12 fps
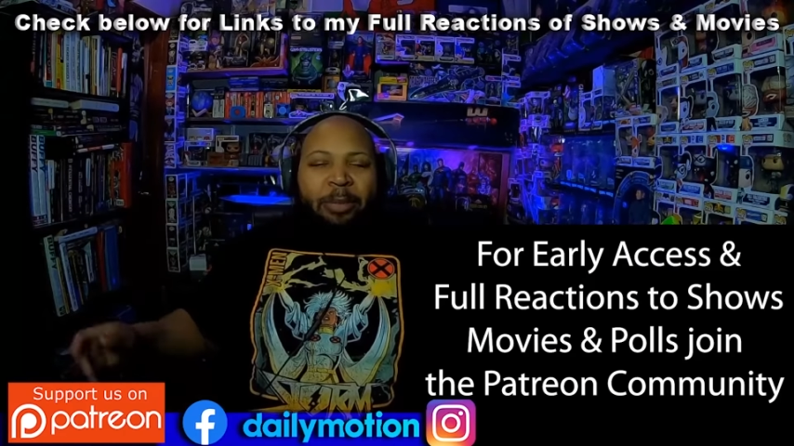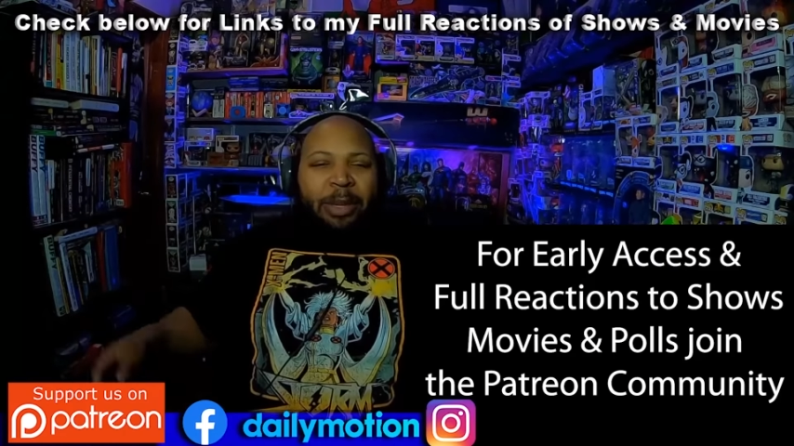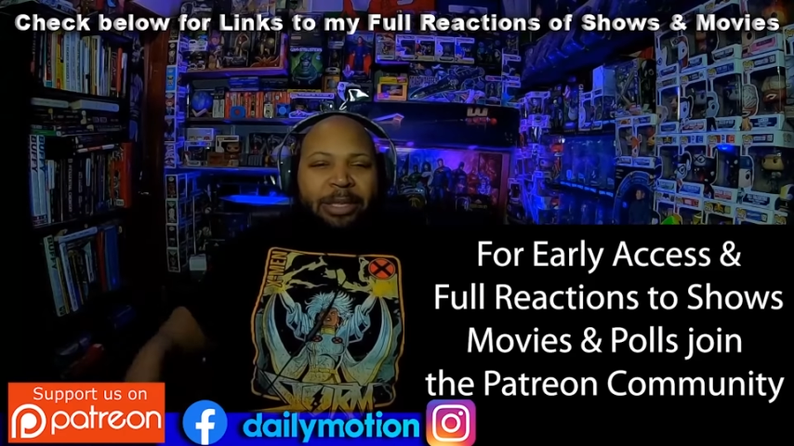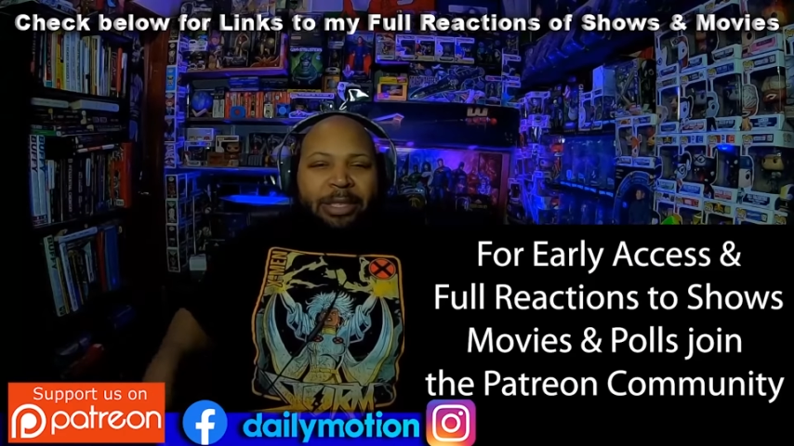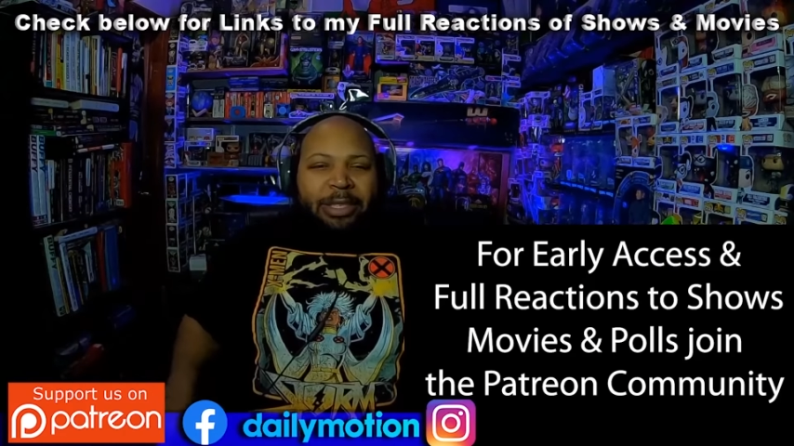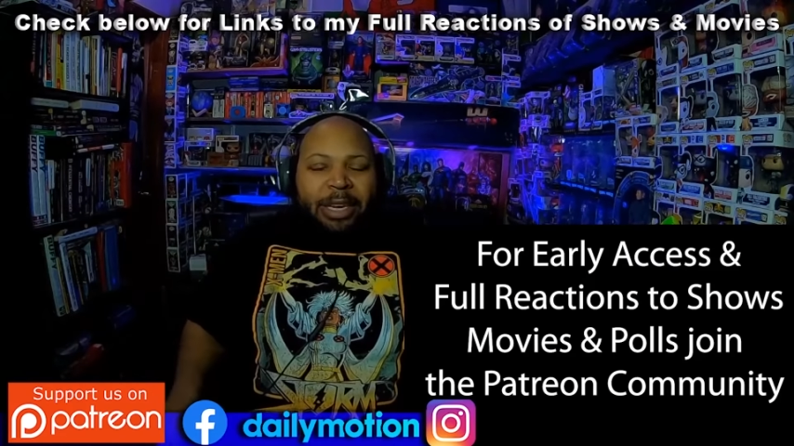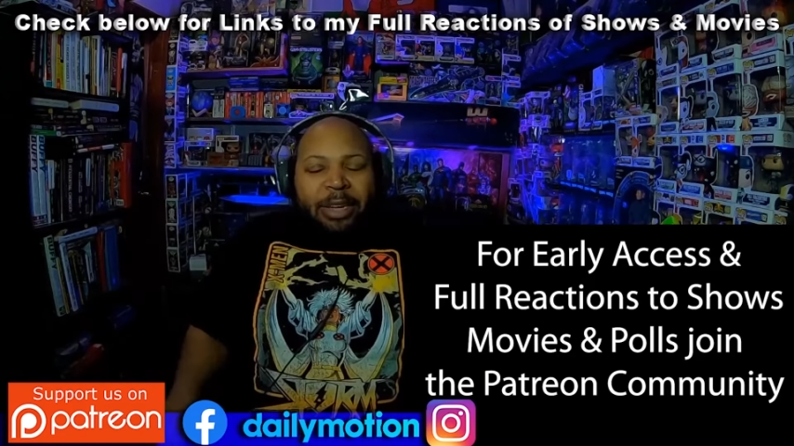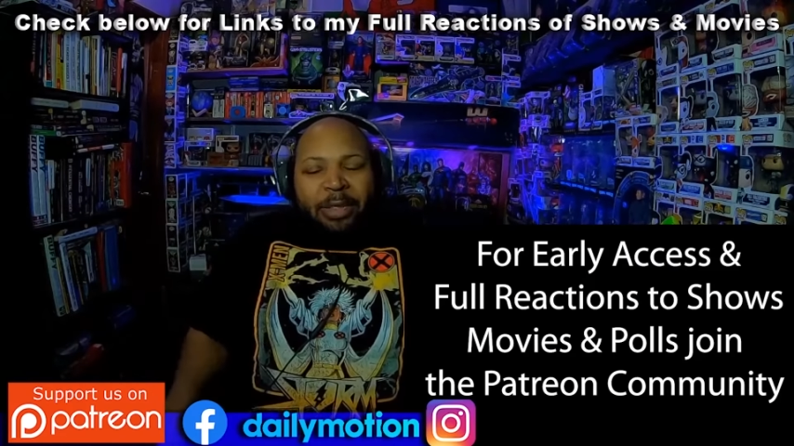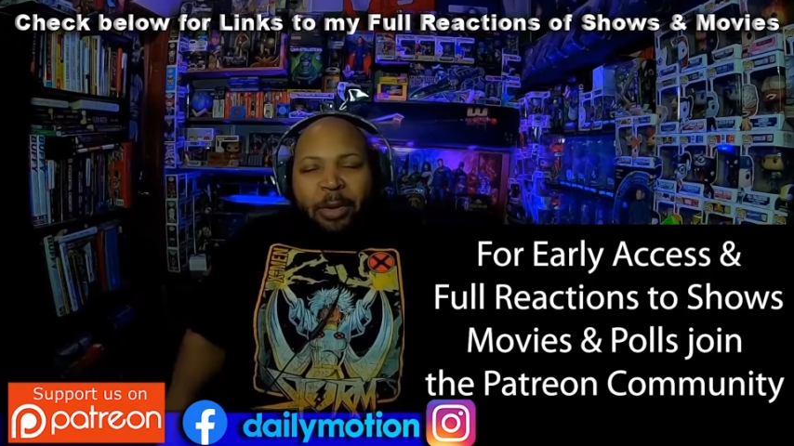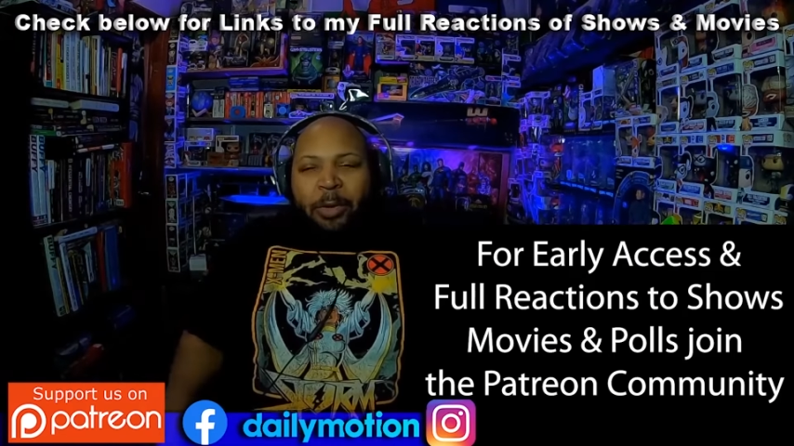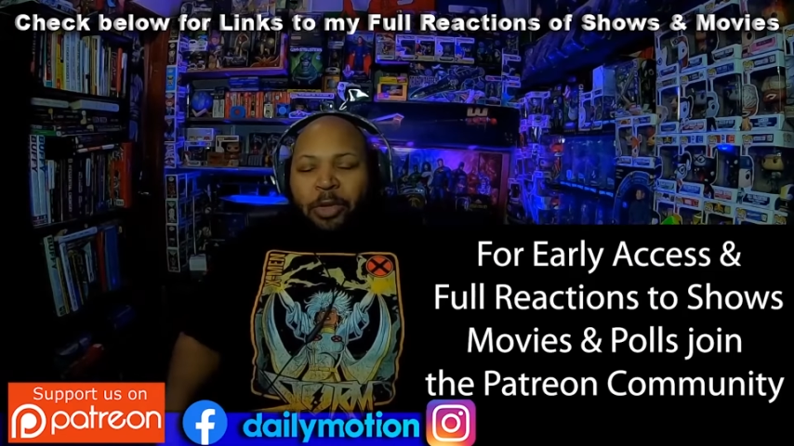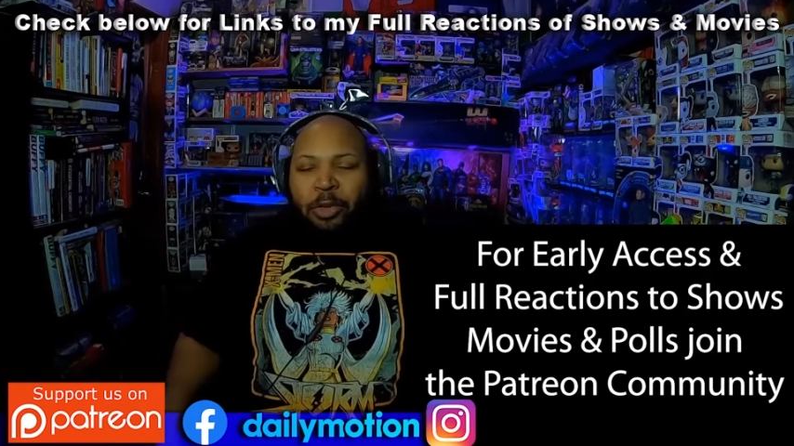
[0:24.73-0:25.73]
place to stay,
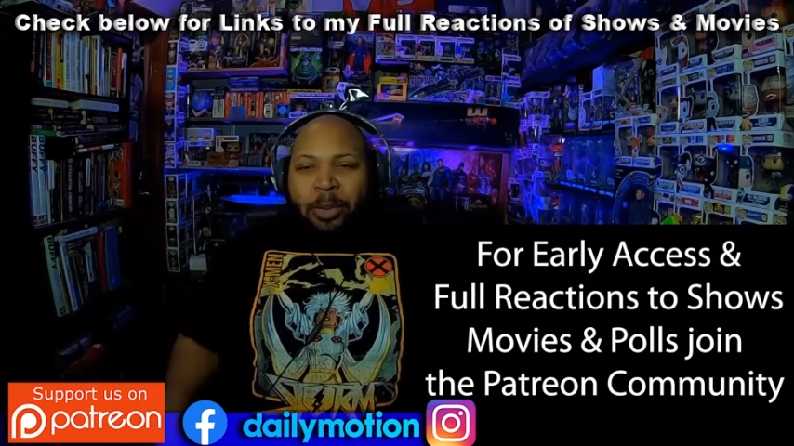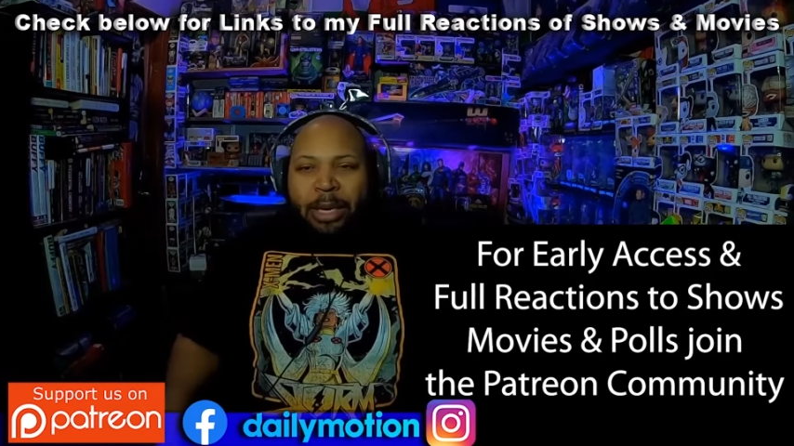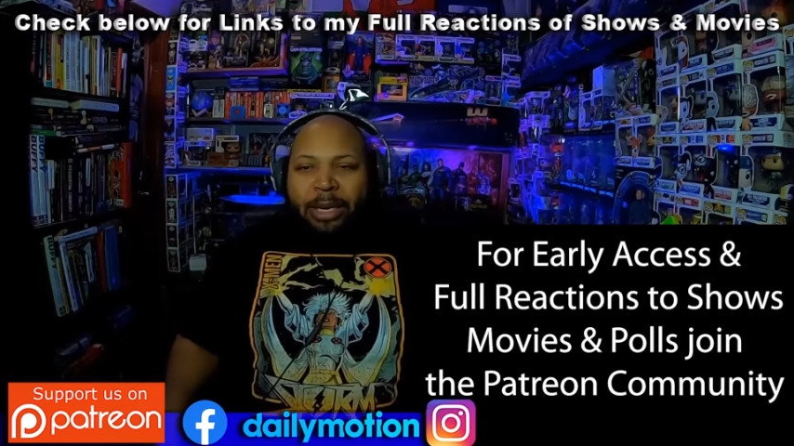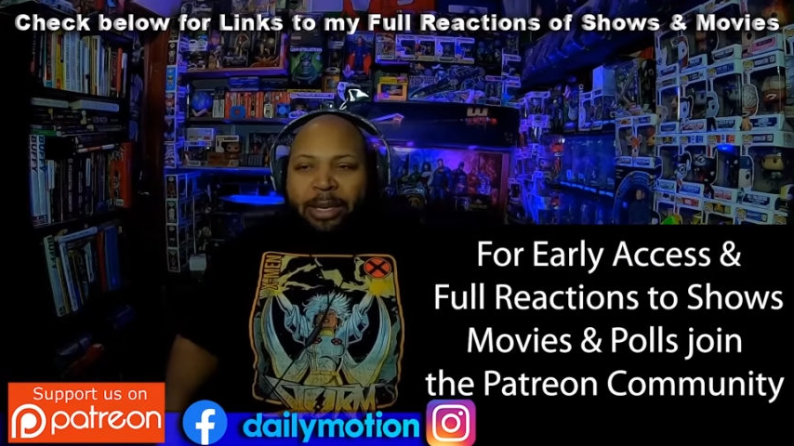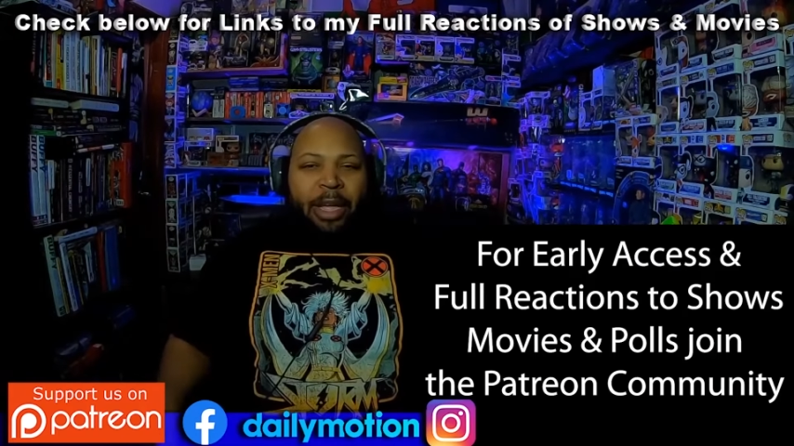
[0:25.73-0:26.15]
the whole shebang.